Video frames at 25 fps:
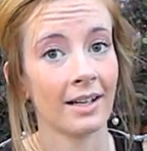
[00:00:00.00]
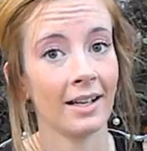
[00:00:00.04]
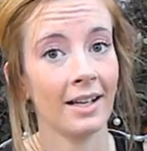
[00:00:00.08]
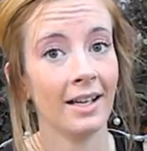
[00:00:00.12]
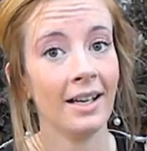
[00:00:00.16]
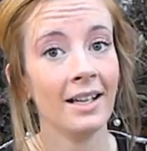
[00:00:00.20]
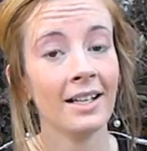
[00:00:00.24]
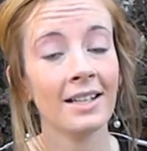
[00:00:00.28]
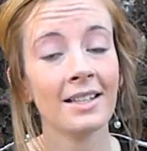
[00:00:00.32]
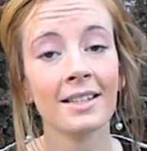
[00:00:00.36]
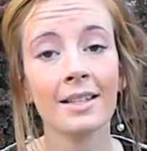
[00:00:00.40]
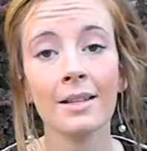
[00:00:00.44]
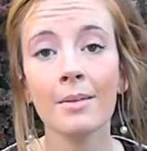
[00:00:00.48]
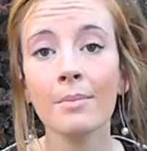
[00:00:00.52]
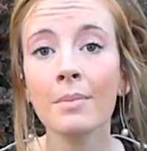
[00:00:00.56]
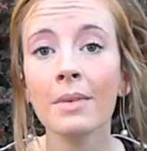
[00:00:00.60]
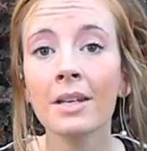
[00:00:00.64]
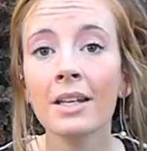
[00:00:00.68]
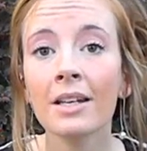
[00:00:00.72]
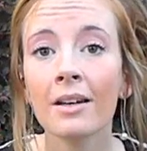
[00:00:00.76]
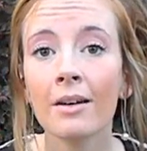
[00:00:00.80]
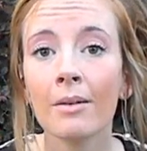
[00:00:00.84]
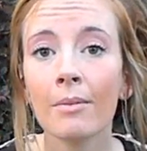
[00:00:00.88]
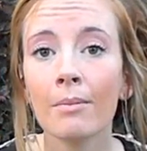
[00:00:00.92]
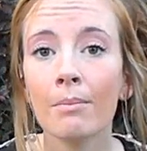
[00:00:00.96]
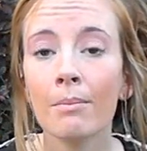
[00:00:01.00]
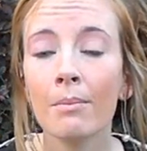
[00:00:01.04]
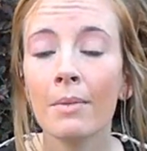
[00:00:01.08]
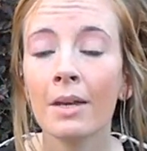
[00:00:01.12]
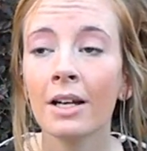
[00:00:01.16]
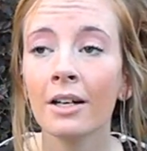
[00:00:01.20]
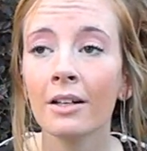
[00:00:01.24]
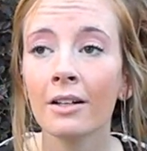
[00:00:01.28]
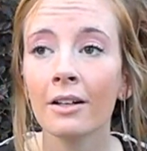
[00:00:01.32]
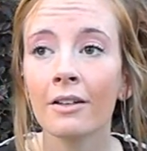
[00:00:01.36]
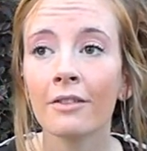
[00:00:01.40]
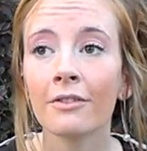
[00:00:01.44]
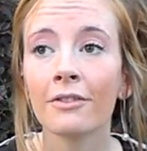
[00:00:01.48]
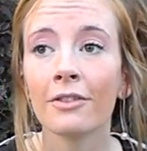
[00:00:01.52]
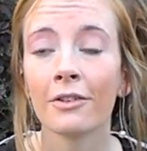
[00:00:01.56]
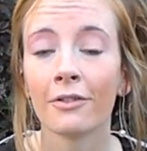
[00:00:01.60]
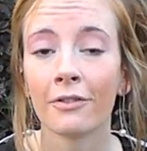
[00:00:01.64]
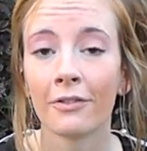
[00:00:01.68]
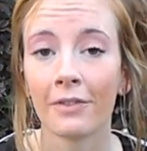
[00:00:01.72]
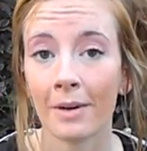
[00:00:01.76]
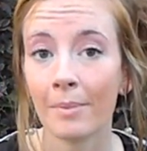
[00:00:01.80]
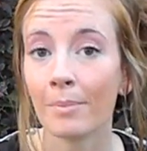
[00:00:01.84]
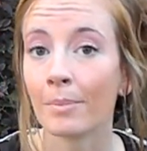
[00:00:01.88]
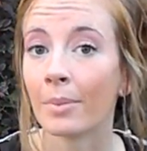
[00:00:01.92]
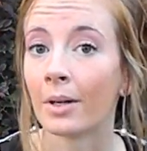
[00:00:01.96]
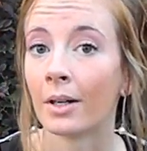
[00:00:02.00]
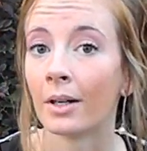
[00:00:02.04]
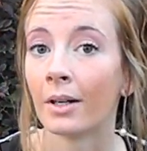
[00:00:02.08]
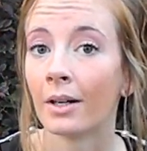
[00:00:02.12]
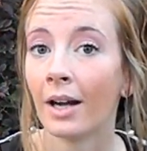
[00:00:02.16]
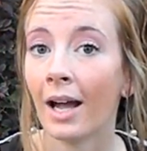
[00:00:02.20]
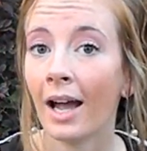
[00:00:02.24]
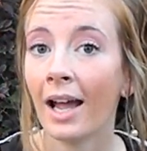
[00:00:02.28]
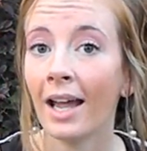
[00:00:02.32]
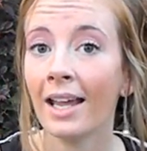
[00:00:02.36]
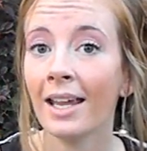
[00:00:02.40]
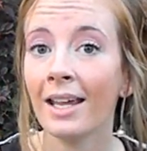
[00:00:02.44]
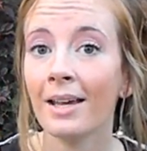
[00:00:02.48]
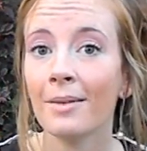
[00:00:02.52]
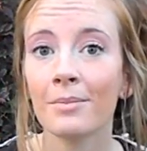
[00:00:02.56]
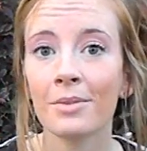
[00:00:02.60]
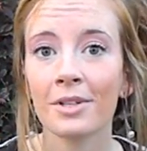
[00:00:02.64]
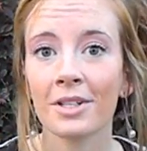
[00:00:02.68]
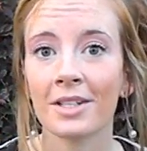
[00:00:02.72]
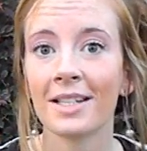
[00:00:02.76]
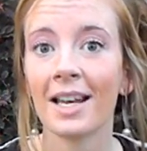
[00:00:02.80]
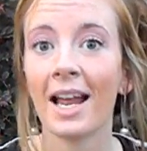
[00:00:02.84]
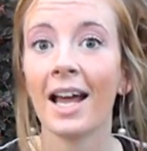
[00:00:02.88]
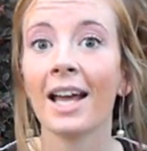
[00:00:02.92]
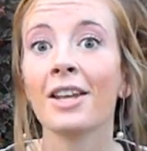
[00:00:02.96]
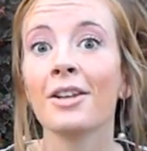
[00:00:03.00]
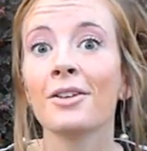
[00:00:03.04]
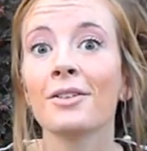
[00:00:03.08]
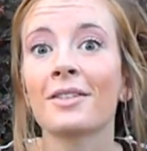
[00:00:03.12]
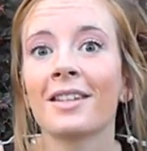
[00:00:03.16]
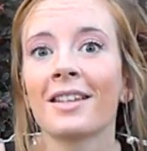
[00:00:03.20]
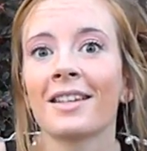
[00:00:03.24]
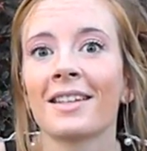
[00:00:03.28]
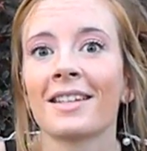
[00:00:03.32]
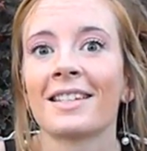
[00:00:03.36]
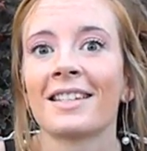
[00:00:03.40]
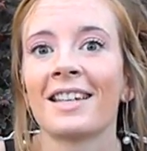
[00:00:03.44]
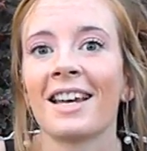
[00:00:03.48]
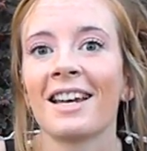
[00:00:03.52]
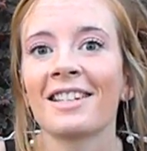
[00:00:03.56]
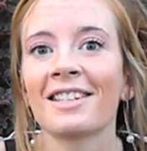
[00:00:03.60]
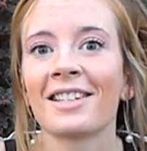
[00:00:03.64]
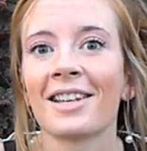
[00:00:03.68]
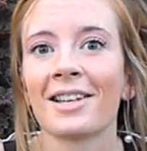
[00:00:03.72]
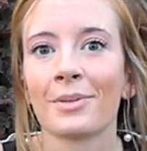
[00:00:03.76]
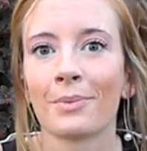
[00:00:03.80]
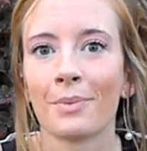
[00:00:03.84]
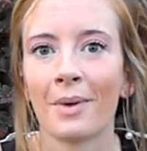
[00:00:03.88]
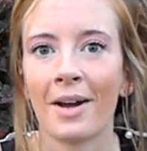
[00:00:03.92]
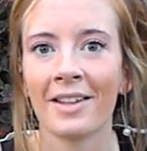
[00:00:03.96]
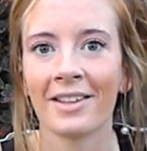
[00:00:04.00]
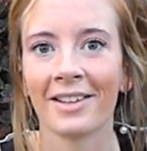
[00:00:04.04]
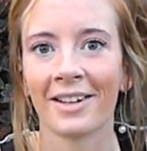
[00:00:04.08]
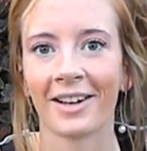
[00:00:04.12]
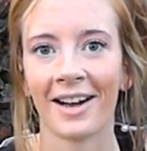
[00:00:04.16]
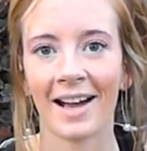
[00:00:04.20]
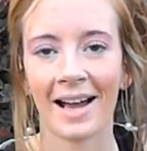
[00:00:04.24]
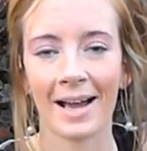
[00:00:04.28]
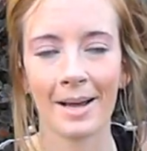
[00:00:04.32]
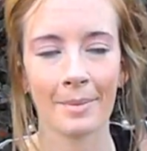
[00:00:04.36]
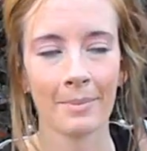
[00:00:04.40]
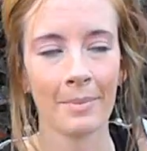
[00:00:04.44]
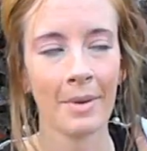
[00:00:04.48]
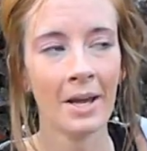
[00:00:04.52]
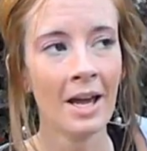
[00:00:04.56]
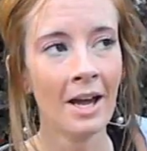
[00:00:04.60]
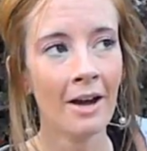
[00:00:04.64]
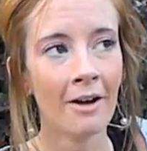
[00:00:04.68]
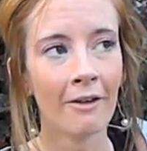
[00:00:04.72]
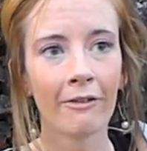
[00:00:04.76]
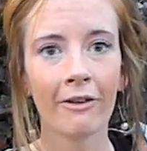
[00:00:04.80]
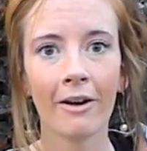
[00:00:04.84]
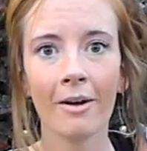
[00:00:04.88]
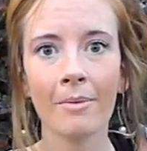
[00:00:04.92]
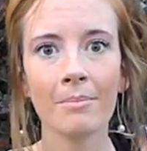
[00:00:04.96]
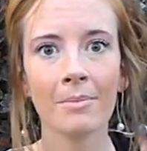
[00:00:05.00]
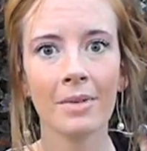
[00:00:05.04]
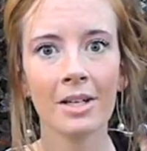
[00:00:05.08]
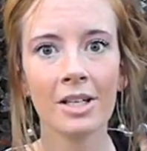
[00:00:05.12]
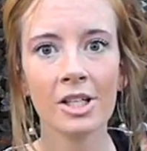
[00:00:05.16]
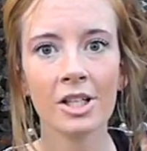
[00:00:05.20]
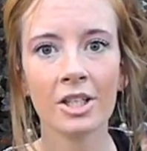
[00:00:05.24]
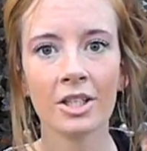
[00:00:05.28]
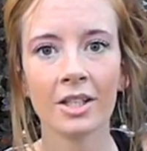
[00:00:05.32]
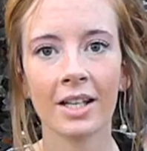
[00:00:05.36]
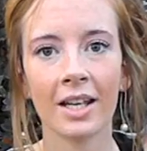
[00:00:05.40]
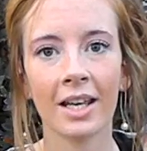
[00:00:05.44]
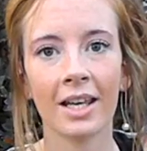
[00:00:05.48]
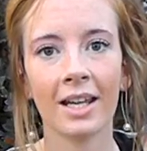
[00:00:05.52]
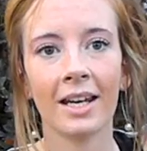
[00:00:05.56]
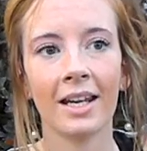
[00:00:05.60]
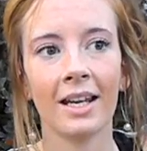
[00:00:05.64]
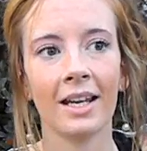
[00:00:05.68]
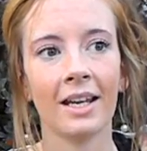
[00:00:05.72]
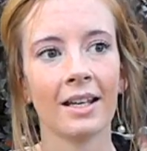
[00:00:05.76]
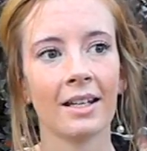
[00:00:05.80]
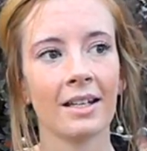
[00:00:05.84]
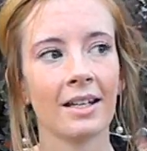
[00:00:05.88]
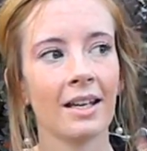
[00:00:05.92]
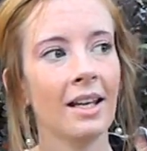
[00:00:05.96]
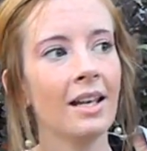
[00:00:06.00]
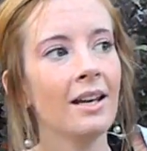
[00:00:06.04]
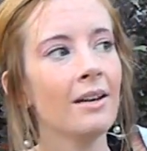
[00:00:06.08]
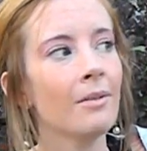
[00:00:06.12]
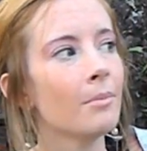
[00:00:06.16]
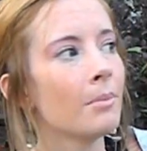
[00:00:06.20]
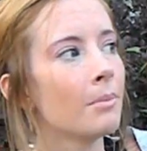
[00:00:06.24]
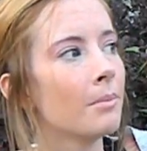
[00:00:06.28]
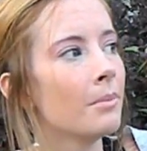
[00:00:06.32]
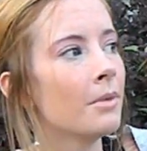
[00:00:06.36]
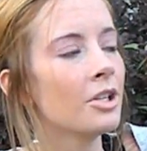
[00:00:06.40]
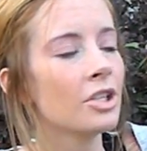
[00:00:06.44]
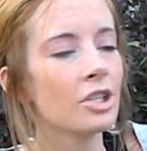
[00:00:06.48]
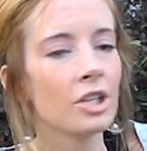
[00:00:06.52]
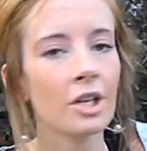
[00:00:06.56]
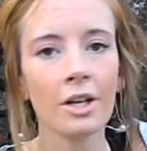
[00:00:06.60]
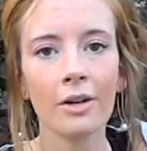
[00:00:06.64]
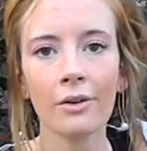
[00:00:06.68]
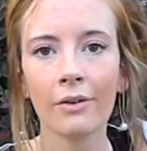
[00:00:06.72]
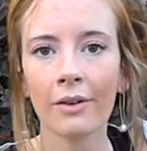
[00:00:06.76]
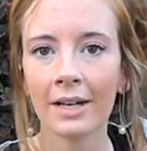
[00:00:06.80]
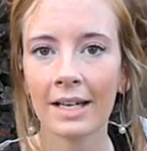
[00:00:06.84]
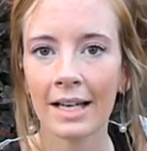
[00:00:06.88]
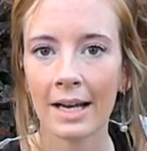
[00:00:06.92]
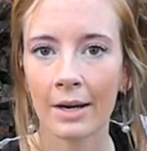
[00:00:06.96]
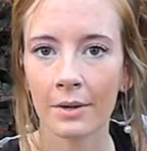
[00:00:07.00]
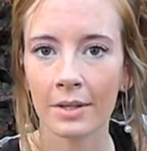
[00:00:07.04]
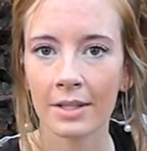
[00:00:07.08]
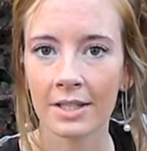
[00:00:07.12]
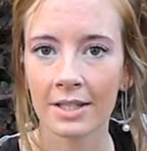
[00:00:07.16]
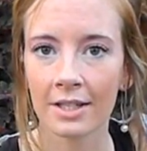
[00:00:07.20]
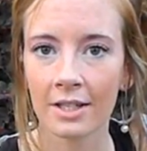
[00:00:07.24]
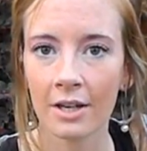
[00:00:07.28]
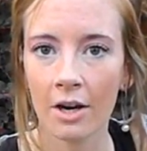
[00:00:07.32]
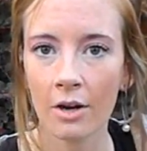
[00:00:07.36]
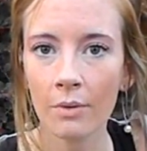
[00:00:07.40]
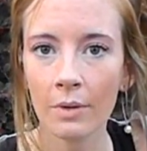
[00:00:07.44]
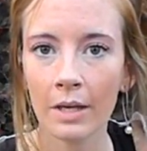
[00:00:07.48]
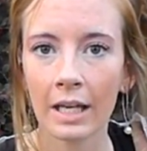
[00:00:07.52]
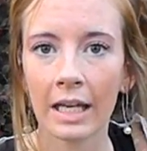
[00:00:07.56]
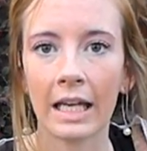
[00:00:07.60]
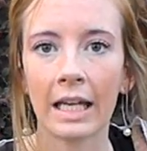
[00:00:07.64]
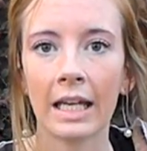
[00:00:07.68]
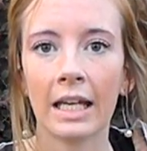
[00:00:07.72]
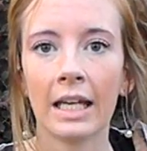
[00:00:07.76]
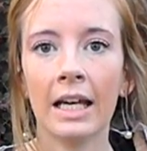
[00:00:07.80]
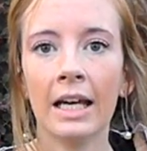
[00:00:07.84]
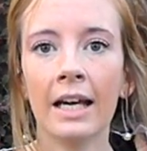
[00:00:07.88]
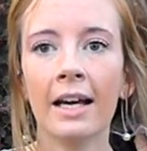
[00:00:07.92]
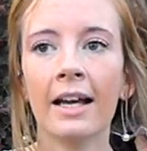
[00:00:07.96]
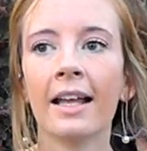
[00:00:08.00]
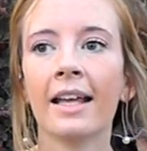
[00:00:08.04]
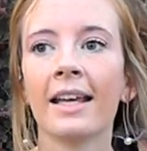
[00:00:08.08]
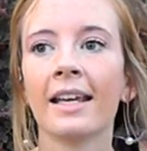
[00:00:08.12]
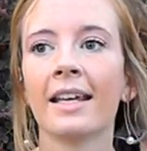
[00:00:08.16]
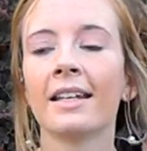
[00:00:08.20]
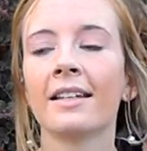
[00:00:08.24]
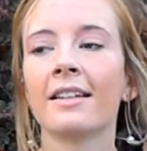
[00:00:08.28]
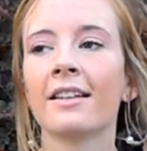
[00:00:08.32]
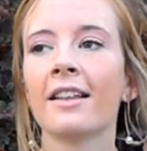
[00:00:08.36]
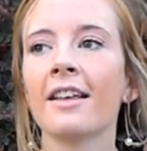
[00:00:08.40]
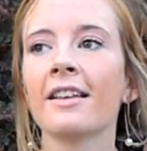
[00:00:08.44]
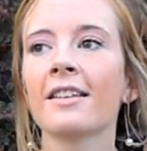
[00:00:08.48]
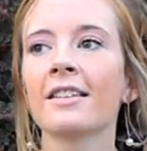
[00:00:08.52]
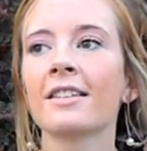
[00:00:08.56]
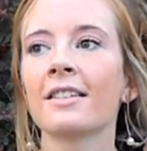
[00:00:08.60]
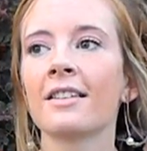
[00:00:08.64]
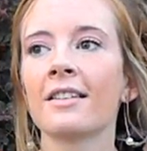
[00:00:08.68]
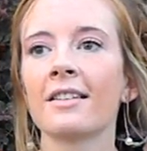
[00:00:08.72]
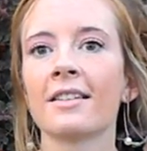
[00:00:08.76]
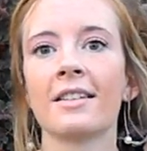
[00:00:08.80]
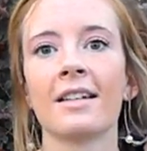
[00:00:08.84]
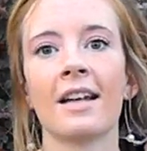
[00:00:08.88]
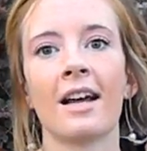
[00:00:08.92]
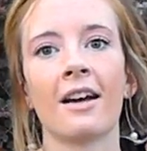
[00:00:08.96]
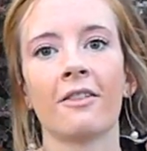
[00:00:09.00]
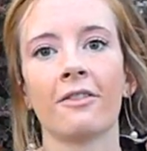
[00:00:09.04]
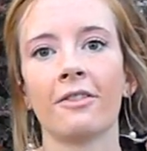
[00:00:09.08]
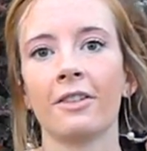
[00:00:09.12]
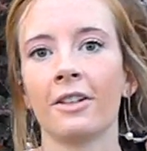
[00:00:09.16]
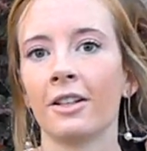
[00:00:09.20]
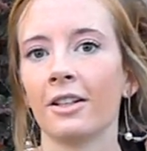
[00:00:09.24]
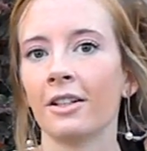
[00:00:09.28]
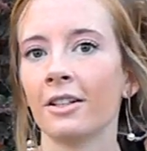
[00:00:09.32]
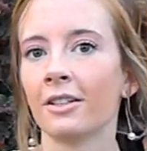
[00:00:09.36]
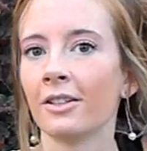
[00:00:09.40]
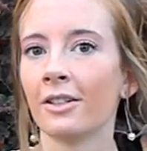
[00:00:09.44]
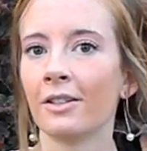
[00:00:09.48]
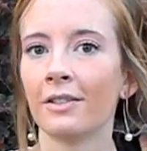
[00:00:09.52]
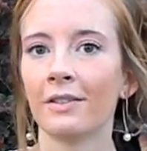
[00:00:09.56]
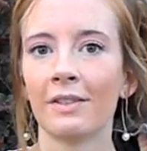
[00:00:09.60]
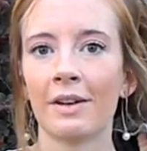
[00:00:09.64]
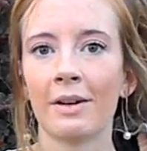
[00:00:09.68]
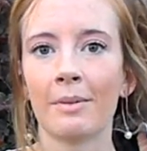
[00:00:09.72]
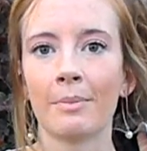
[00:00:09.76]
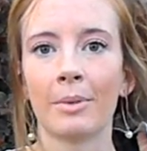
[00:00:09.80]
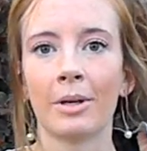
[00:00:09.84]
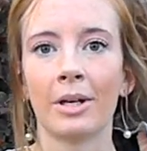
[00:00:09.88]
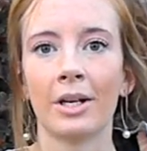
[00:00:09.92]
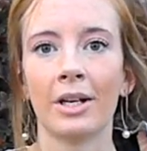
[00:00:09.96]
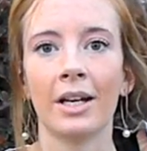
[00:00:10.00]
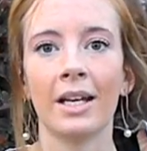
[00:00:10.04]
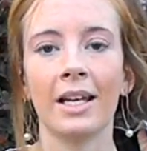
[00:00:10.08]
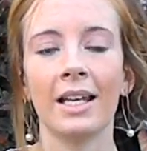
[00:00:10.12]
And it's the middle of November. I am just not used to this Texas weather. I'm from Michigan, and in Michigan right now it's snowing. Like, this does not feel like November.